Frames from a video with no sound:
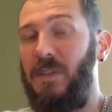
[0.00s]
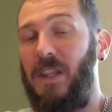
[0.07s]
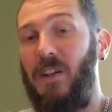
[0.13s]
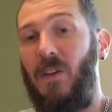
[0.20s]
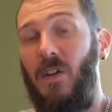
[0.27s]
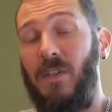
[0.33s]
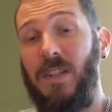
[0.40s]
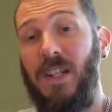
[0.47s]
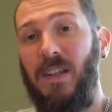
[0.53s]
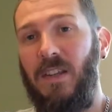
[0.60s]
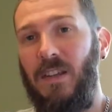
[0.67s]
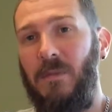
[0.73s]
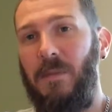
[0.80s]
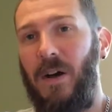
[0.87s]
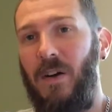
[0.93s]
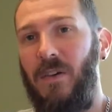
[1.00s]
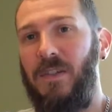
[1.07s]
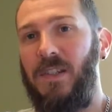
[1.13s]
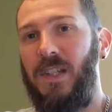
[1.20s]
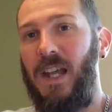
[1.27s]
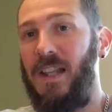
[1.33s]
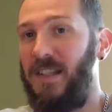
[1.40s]
with the content that you
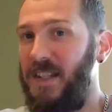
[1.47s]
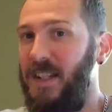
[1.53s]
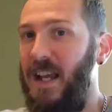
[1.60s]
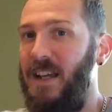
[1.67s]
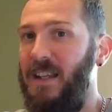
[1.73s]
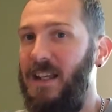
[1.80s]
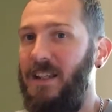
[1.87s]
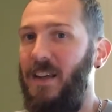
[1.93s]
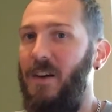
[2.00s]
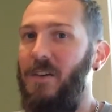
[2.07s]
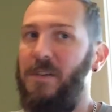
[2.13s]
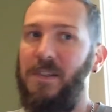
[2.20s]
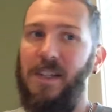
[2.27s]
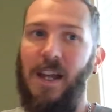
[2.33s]
post, and see how that goes.